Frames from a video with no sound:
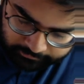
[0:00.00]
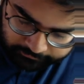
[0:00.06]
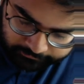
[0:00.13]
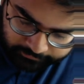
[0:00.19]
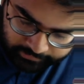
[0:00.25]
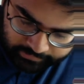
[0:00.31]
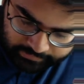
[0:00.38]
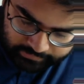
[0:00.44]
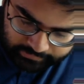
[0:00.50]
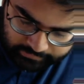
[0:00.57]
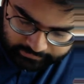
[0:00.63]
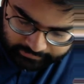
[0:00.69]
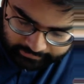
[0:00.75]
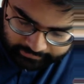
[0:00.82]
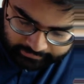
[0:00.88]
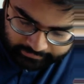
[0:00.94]
first
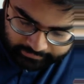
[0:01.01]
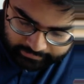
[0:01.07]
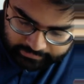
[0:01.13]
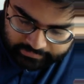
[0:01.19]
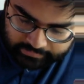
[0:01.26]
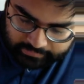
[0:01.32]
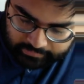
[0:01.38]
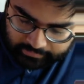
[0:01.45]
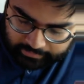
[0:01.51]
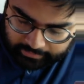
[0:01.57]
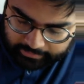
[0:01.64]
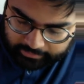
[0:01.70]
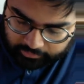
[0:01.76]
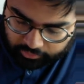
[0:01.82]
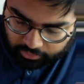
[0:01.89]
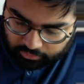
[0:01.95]
thing is
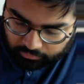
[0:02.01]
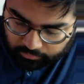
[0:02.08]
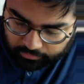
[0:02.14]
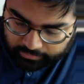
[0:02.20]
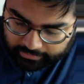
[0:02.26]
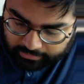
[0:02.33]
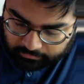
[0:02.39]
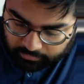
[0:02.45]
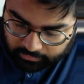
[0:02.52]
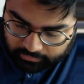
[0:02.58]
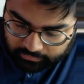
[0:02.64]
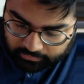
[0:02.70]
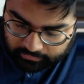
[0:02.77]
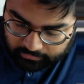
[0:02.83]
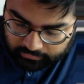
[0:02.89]
like your own network.